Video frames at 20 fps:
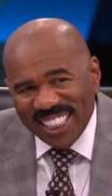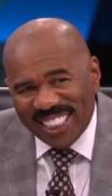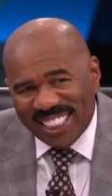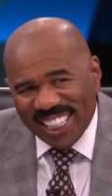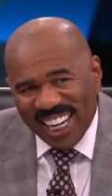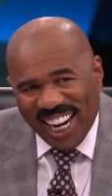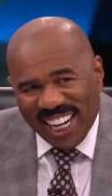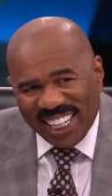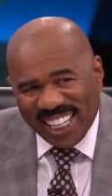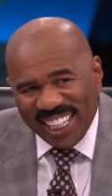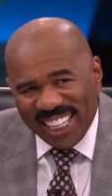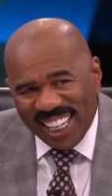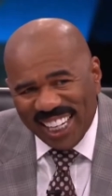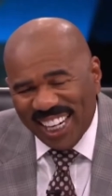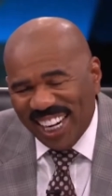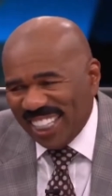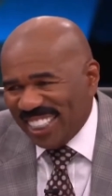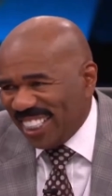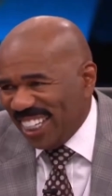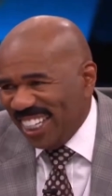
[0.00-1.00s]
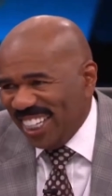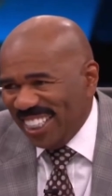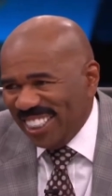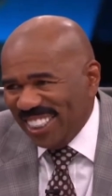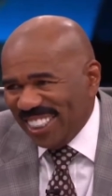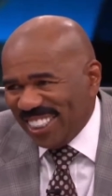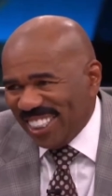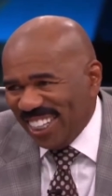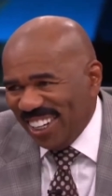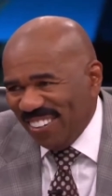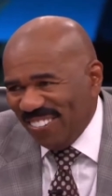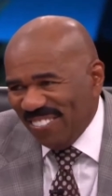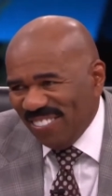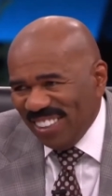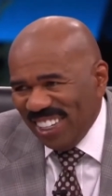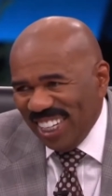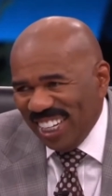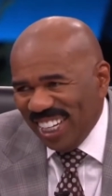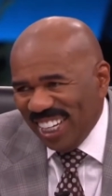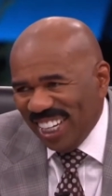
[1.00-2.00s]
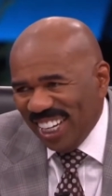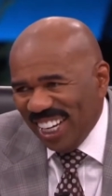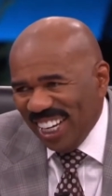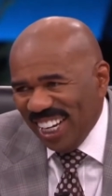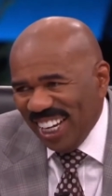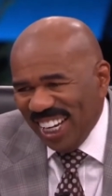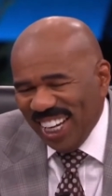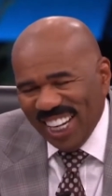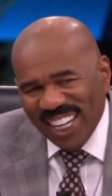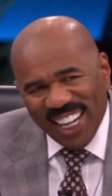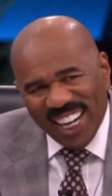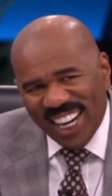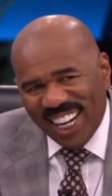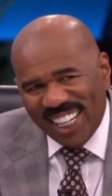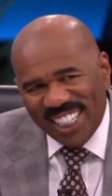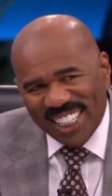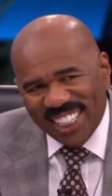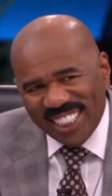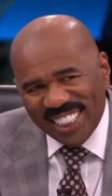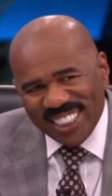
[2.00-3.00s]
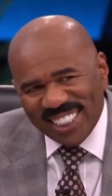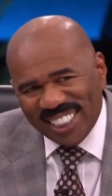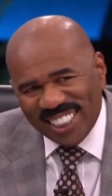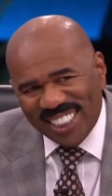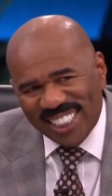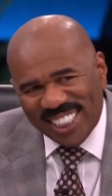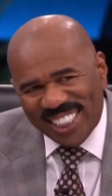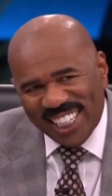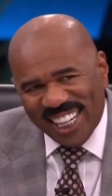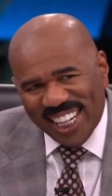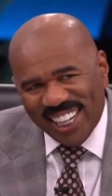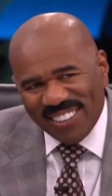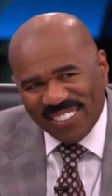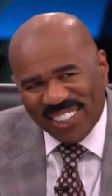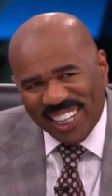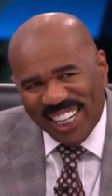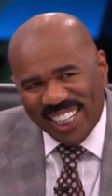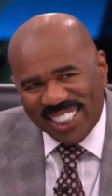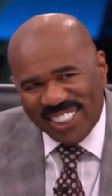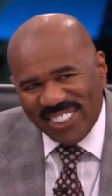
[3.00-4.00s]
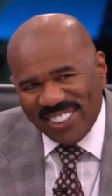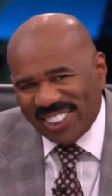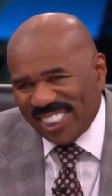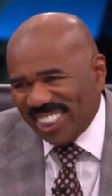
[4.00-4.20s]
Jackie, can I tell you something? Yeah. I ain't understood a damn thing you